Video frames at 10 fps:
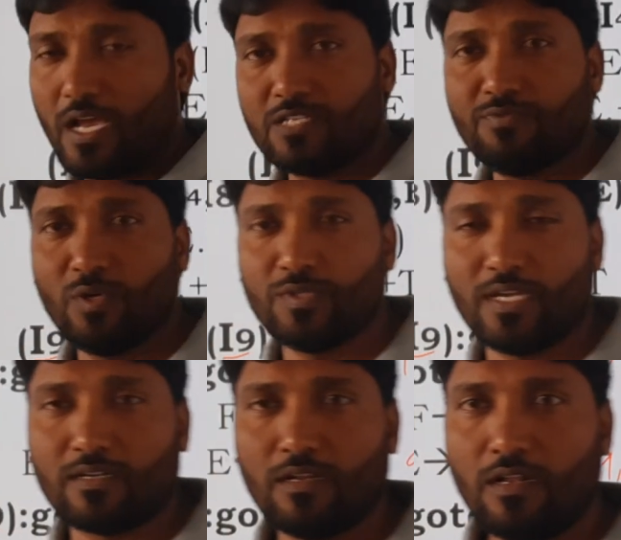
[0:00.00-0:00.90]
As we know
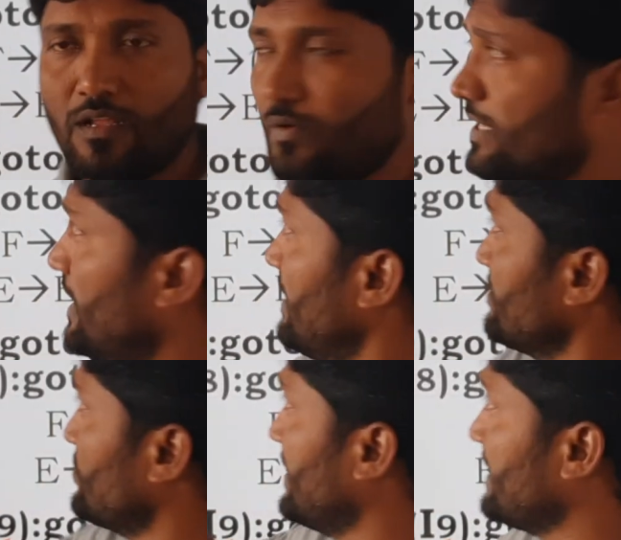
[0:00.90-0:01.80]
that, okay.
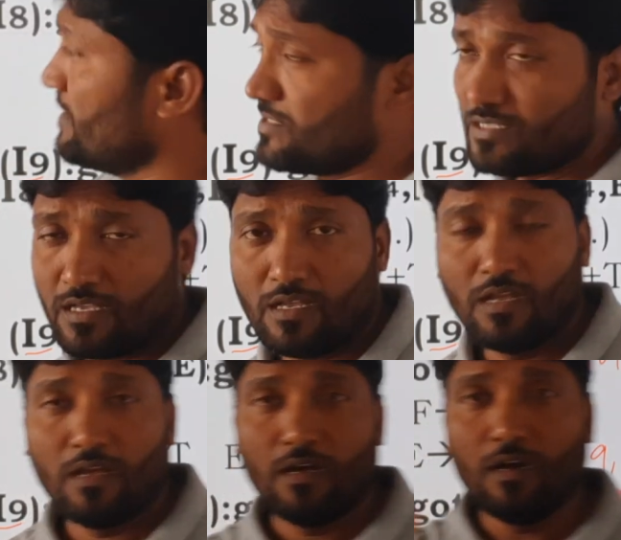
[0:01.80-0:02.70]
So that is
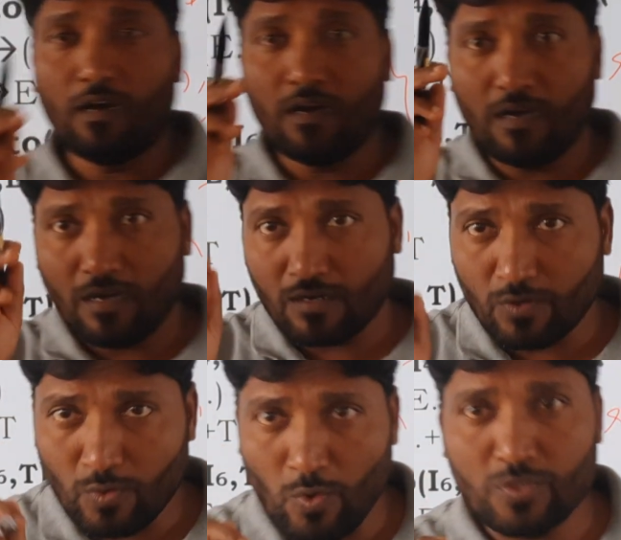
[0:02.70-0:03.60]

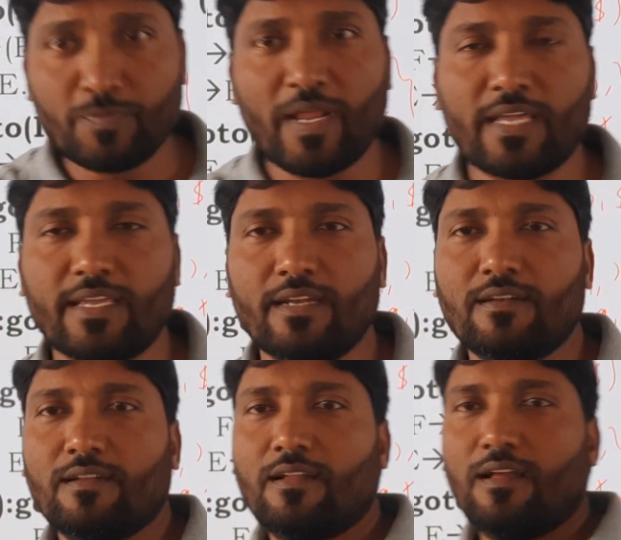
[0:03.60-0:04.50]
close
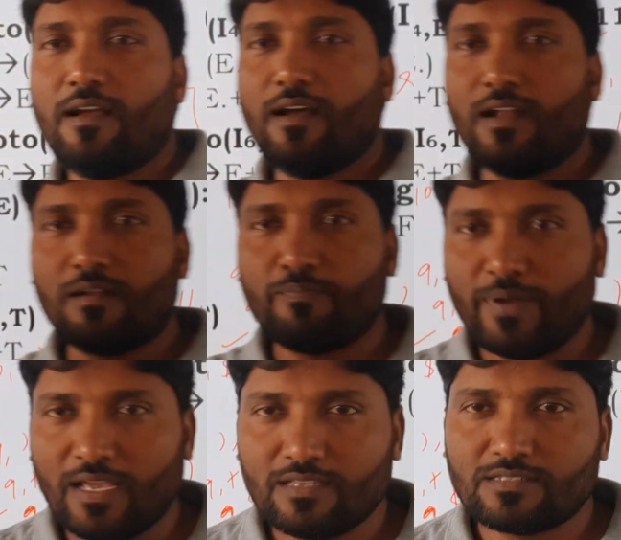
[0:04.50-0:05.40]
bracket and
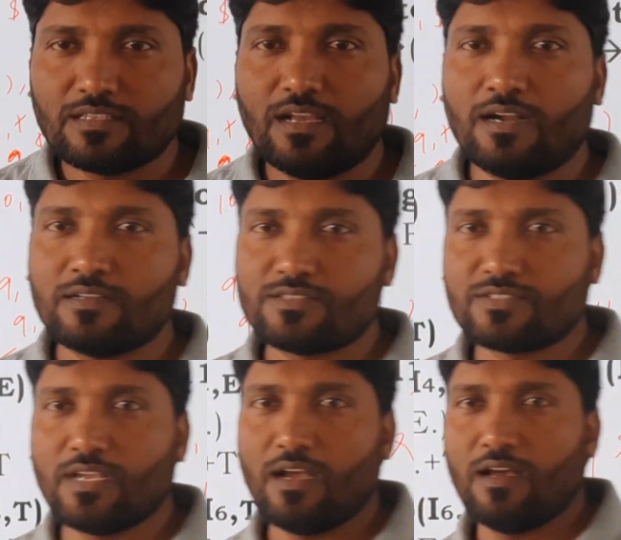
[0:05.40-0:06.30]
plus and
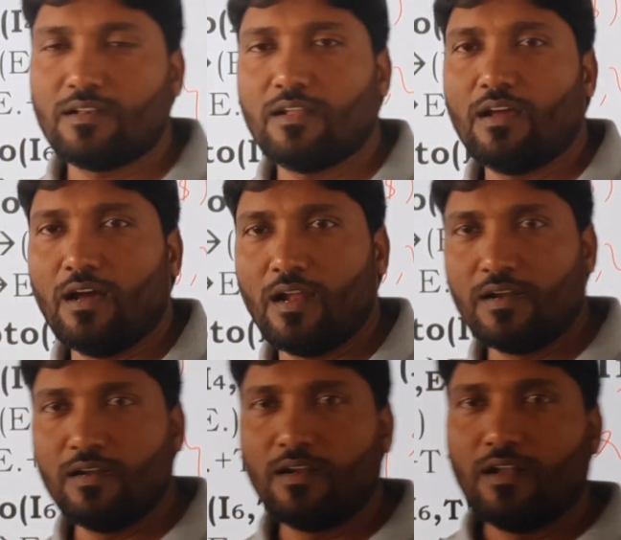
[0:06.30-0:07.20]
star
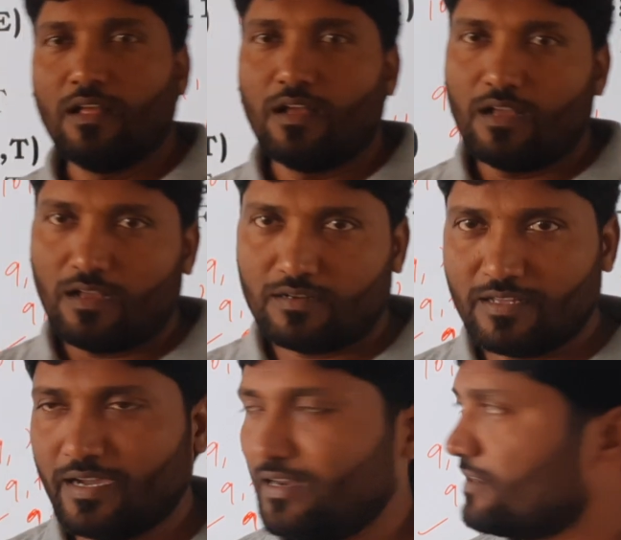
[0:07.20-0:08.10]
and
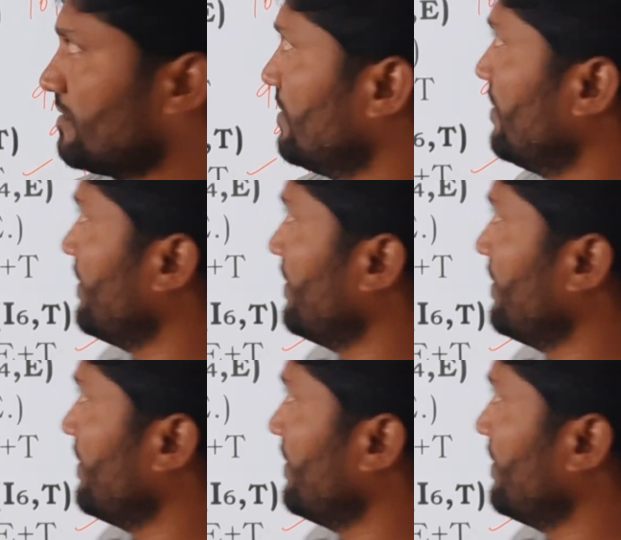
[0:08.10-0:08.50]
dollar,